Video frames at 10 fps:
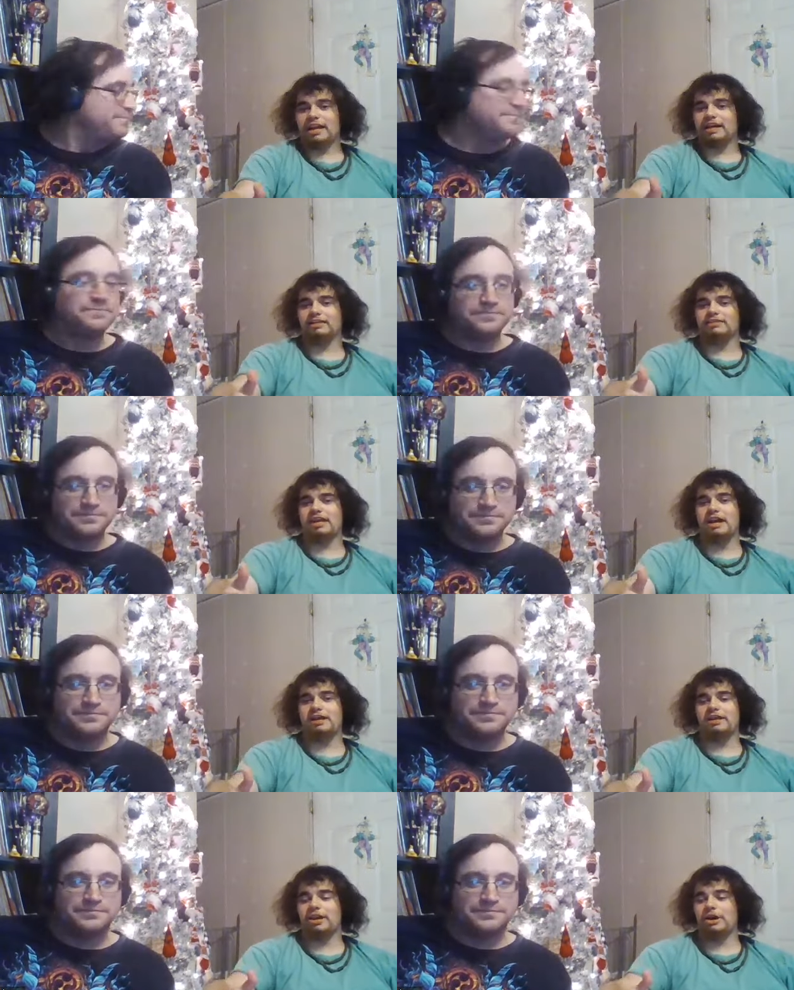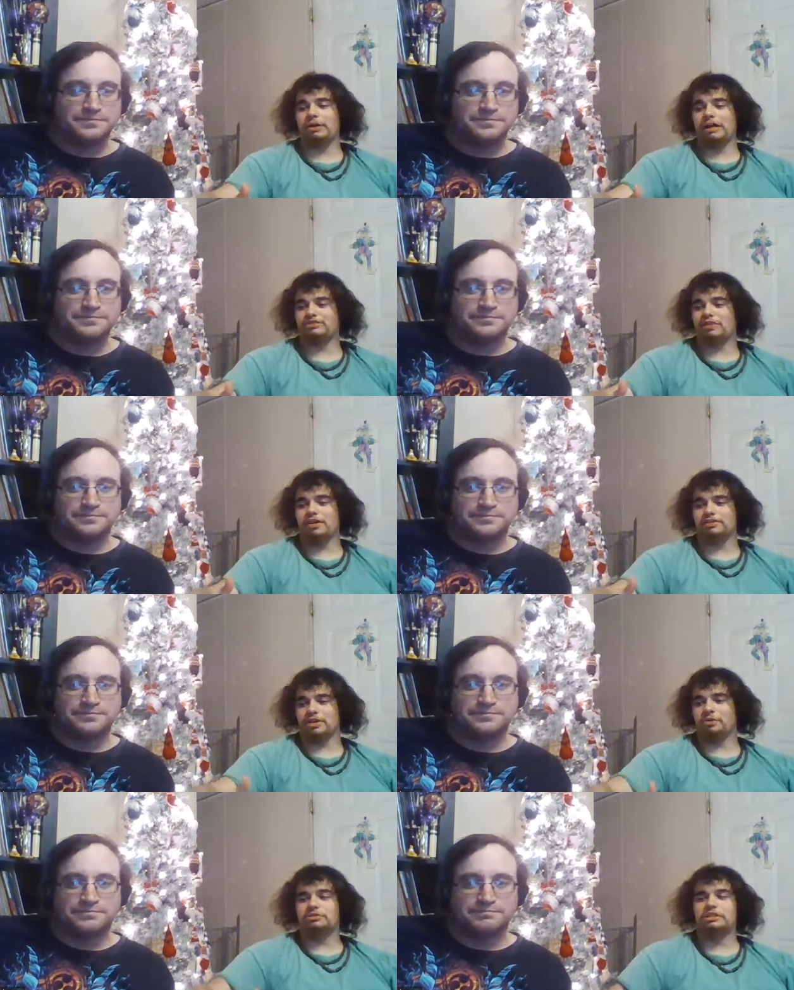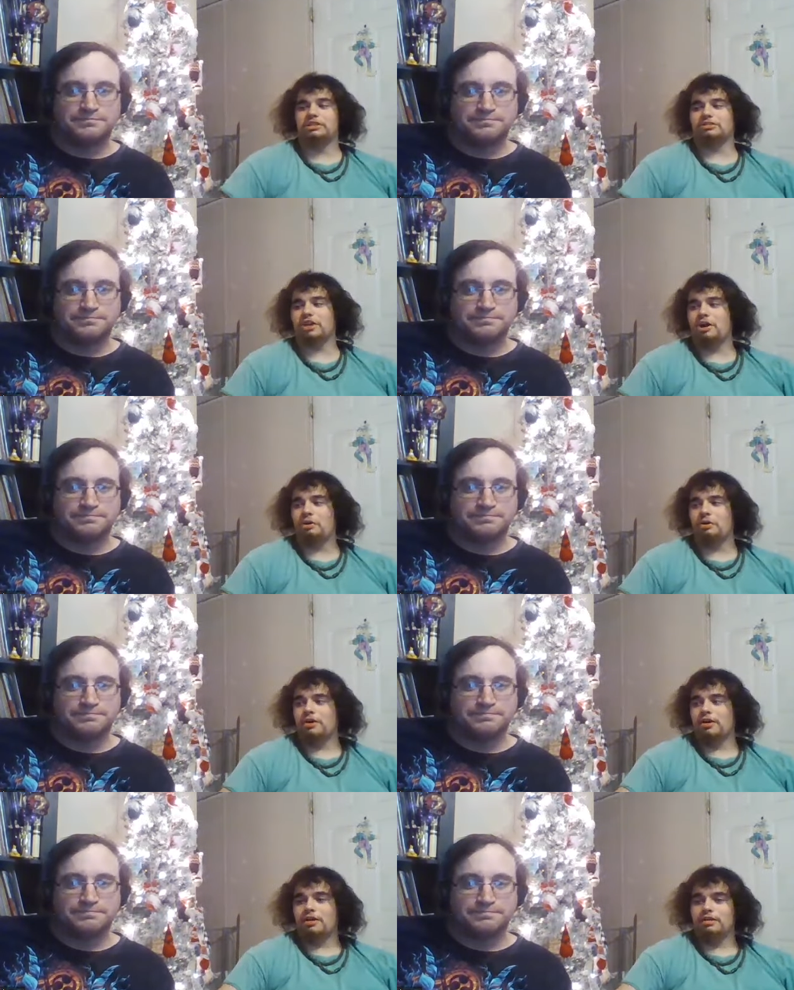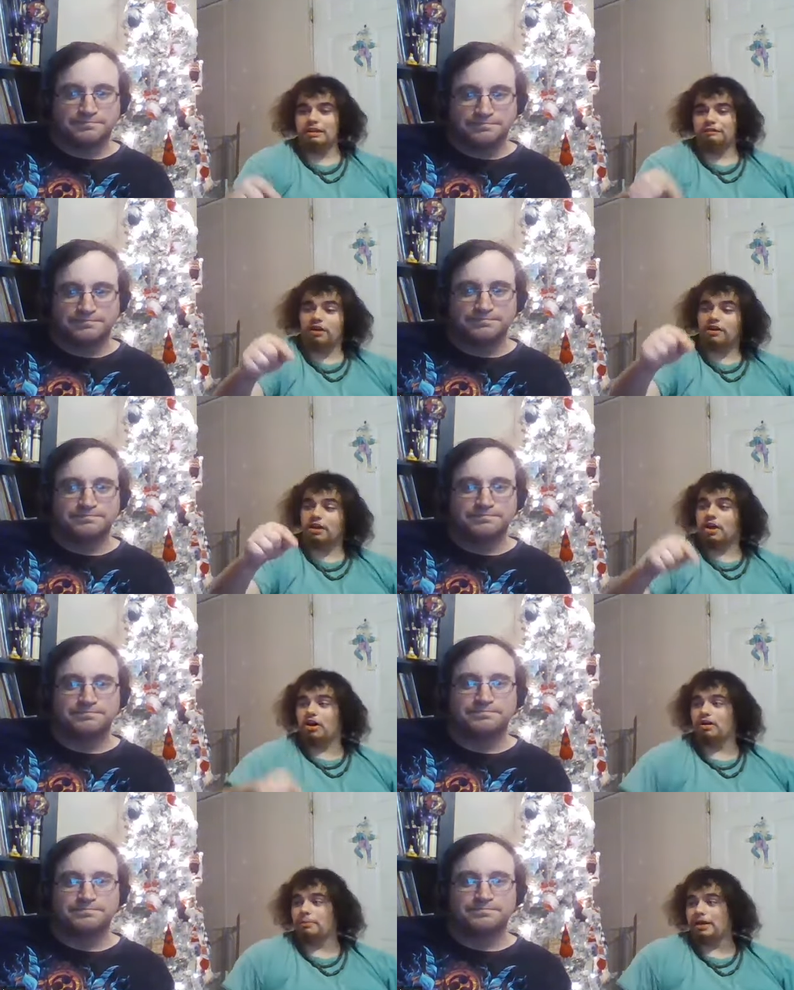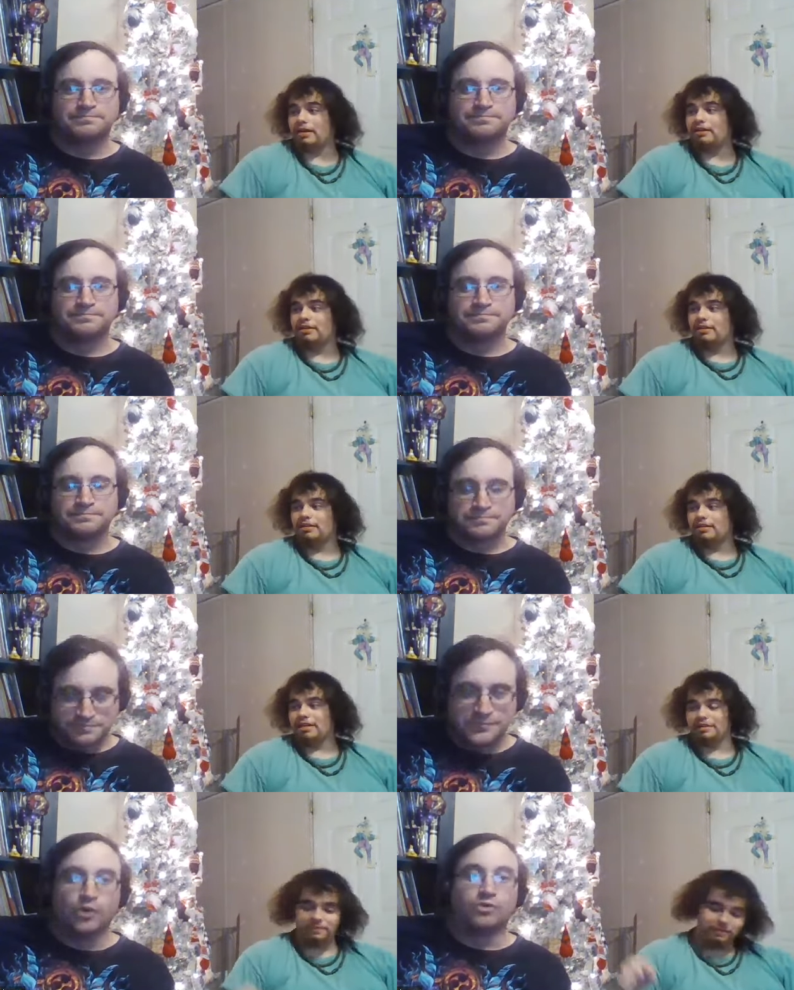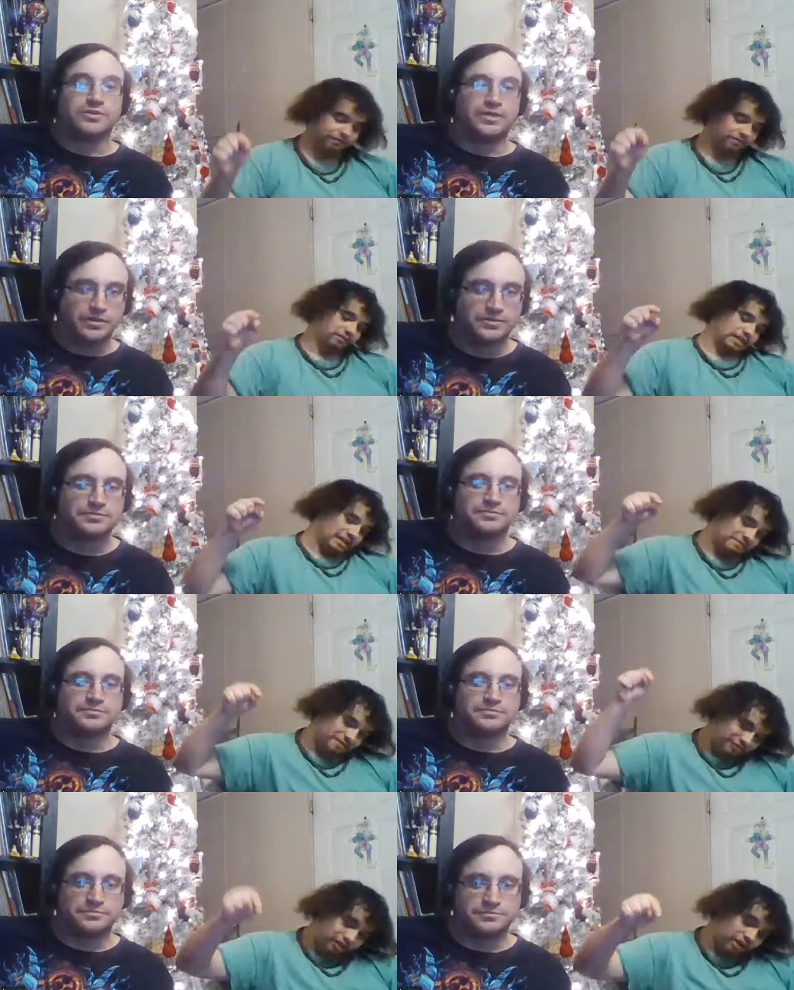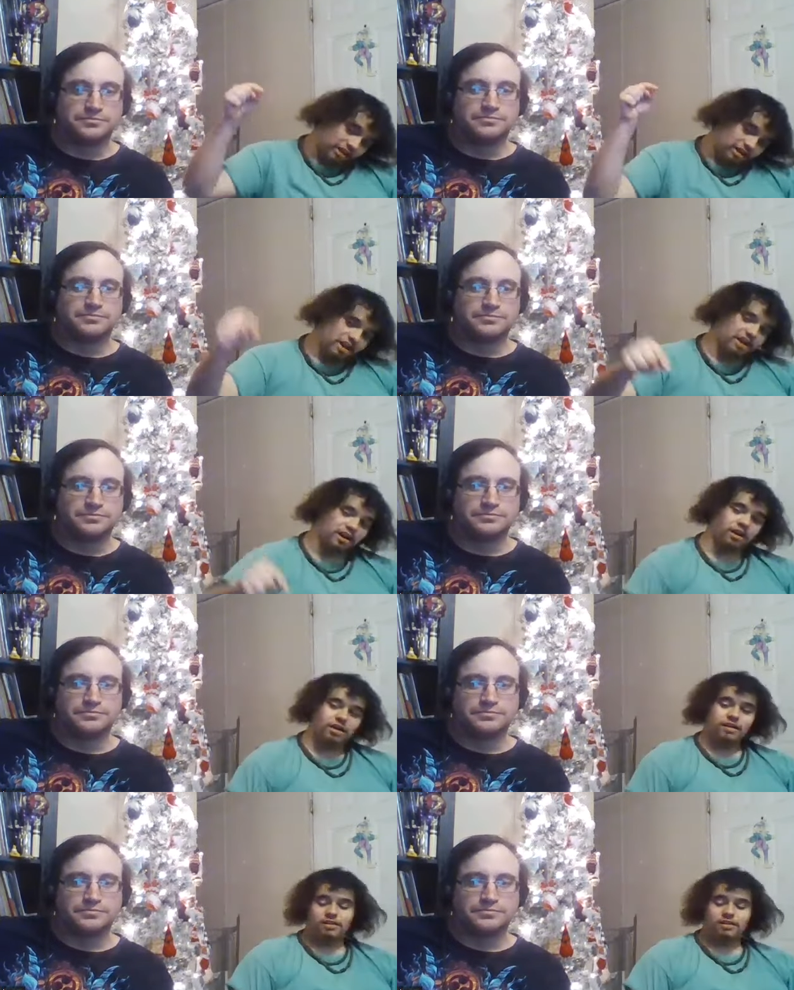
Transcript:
Speaker 1: and I could say, you know, as far as OGs go, they fucking are, man. They've, oh. they've been fucking here.